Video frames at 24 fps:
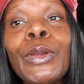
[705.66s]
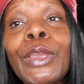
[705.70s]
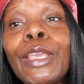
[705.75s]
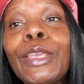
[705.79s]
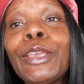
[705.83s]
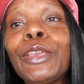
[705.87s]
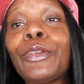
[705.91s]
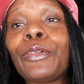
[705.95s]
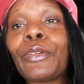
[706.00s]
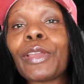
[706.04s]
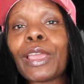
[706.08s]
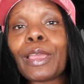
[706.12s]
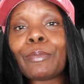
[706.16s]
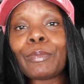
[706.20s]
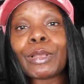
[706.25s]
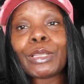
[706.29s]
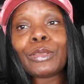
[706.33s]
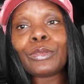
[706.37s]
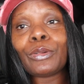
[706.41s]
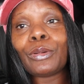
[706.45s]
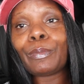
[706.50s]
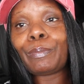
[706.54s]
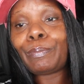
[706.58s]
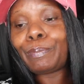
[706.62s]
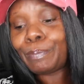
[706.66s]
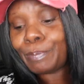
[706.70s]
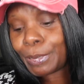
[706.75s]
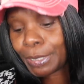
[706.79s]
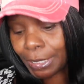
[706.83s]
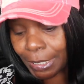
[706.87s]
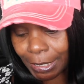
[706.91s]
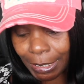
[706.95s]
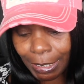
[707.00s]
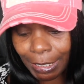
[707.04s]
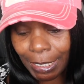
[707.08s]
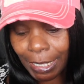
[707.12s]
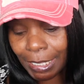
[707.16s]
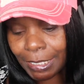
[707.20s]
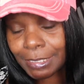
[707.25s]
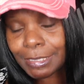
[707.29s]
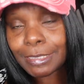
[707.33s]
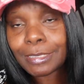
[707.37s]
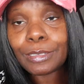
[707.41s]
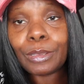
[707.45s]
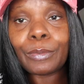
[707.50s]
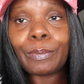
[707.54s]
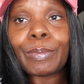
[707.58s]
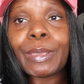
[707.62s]
went and grabbed my little black
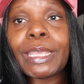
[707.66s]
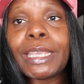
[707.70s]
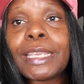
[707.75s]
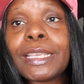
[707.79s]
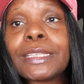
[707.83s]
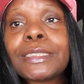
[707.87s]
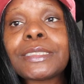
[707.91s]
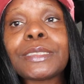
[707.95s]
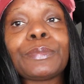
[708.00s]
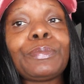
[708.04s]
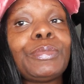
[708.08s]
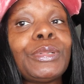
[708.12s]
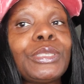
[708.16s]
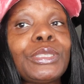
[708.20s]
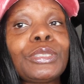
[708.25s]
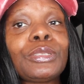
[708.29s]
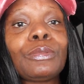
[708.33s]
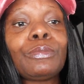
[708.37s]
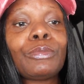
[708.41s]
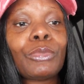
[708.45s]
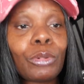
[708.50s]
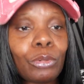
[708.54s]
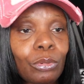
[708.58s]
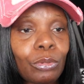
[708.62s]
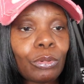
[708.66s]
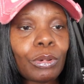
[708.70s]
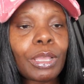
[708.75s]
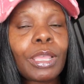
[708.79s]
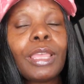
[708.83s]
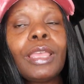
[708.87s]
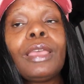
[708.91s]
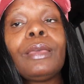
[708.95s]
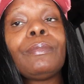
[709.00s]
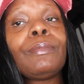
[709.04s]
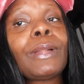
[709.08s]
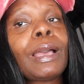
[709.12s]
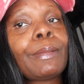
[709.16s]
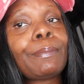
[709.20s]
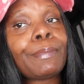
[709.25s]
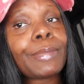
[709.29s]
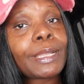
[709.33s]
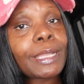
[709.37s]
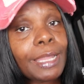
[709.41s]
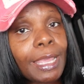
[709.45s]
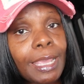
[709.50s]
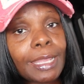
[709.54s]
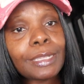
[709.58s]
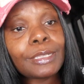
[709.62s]
suit pants and put them on. My
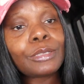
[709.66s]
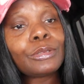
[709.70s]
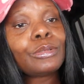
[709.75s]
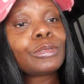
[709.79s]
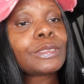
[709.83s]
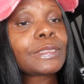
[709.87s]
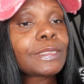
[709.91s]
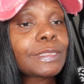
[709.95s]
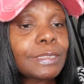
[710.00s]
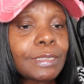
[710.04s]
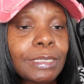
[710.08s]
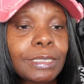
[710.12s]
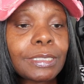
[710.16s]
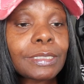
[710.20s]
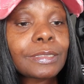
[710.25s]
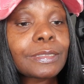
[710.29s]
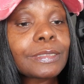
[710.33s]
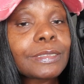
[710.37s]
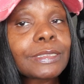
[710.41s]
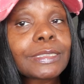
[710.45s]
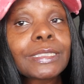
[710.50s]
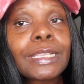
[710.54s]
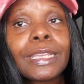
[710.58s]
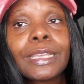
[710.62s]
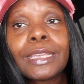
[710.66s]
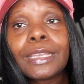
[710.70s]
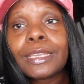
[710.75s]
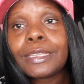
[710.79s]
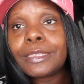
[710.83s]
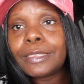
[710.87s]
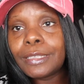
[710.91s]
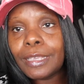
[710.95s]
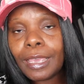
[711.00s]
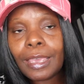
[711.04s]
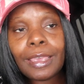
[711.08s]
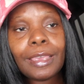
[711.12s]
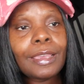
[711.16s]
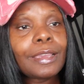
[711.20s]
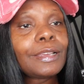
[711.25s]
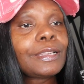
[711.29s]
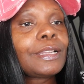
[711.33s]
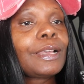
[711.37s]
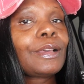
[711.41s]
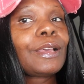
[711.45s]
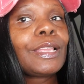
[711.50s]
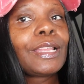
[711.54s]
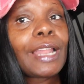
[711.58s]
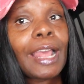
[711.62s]
black little sneakers. Yeah,
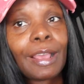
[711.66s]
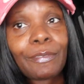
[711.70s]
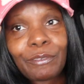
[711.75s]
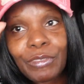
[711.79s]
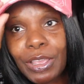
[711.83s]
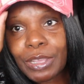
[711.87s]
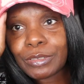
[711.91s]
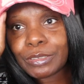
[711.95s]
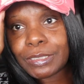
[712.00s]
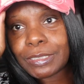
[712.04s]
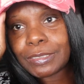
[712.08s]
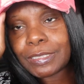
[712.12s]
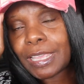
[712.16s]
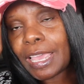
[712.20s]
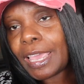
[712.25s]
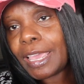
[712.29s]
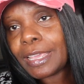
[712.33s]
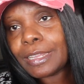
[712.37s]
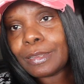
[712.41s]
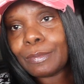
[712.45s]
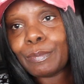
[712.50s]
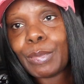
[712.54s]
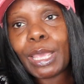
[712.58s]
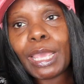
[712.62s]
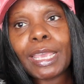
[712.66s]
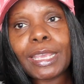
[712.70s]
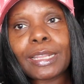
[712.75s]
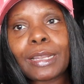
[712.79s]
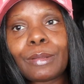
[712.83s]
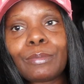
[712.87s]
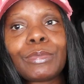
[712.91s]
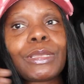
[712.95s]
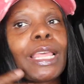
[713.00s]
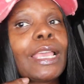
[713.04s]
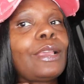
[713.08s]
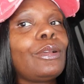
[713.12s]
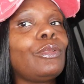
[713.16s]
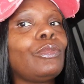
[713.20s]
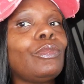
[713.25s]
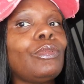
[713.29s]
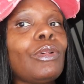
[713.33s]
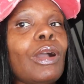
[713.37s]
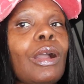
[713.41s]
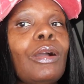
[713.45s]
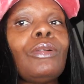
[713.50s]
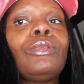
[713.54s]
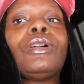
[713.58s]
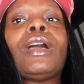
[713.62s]
and I, and I found this hat in the bag. And I'm like,
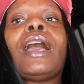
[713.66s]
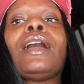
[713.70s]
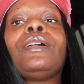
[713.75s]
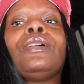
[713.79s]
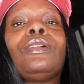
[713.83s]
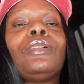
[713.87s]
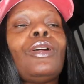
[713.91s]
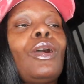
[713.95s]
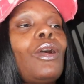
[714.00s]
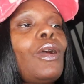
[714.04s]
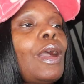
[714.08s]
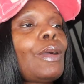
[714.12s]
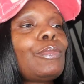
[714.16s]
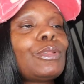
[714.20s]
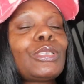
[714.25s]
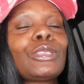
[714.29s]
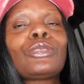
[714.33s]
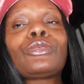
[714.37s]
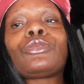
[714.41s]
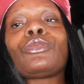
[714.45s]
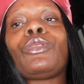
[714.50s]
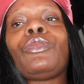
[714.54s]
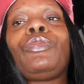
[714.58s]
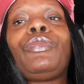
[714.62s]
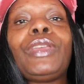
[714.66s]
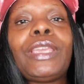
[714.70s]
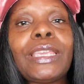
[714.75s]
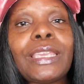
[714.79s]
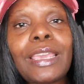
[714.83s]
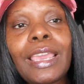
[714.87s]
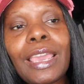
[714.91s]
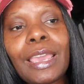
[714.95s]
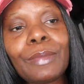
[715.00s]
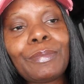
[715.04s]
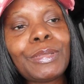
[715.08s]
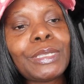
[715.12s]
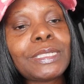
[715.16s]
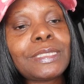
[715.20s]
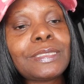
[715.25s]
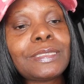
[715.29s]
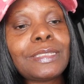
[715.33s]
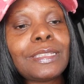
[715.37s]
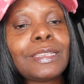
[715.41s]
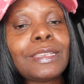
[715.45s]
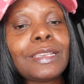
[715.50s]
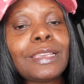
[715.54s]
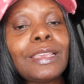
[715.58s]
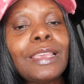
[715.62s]
whoa. I, oh, I was so freaking happy to
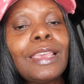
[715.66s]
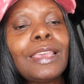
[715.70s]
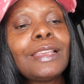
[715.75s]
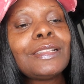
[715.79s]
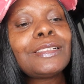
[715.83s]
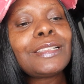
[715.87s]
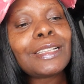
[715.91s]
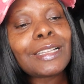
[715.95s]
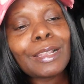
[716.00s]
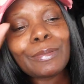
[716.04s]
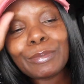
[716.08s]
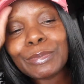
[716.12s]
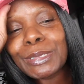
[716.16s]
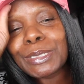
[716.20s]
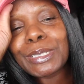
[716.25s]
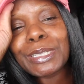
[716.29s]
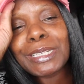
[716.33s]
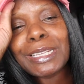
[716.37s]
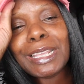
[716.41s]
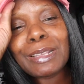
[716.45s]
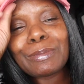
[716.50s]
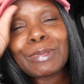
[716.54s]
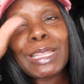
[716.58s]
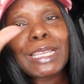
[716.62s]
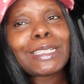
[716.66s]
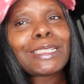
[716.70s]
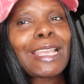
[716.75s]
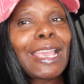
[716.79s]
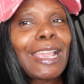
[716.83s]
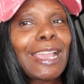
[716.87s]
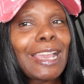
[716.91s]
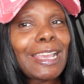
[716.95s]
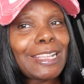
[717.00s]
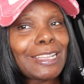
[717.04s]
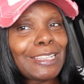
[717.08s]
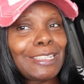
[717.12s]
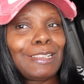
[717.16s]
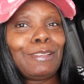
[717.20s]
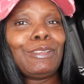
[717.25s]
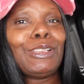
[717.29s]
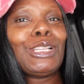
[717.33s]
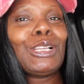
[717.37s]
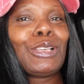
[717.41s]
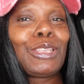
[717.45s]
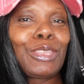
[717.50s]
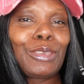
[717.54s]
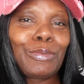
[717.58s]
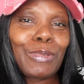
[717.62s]
see it. Then I'm looking at it. I'm like, dang, I didn't
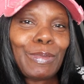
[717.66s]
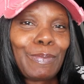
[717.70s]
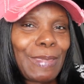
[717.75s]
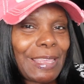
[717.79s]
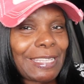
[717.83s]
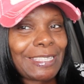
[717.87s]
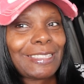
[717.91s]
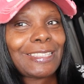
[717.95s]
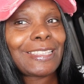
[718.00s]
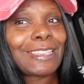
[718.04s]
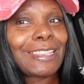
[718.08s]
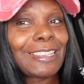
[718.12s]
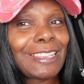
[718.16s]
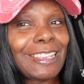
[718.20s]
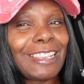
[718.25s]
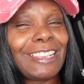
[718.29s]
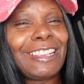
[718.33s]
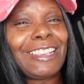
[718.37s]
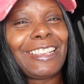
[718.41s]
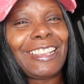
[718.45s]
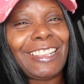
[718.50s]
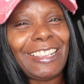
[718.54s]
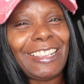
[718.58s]
even know you were missing.